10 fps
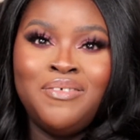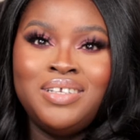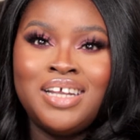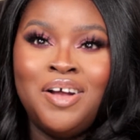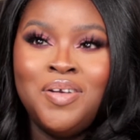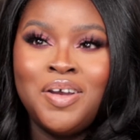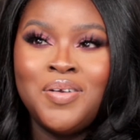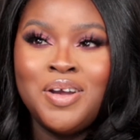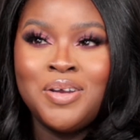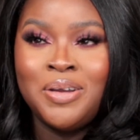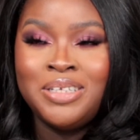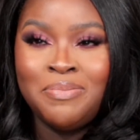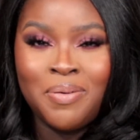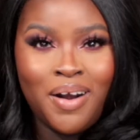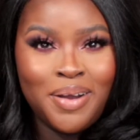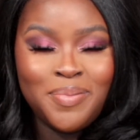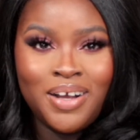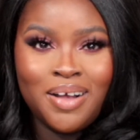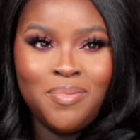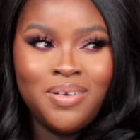every time like when I go to
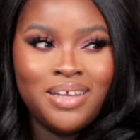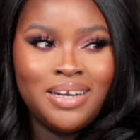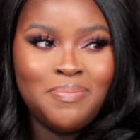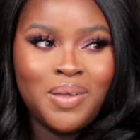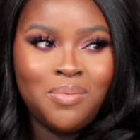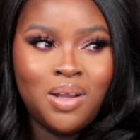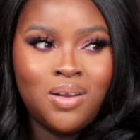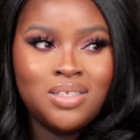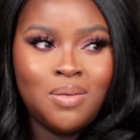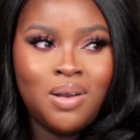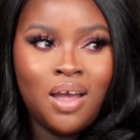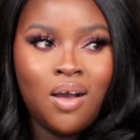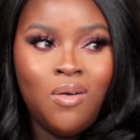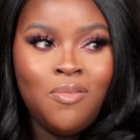Primark, I'm looking at baby clothes, I'm like,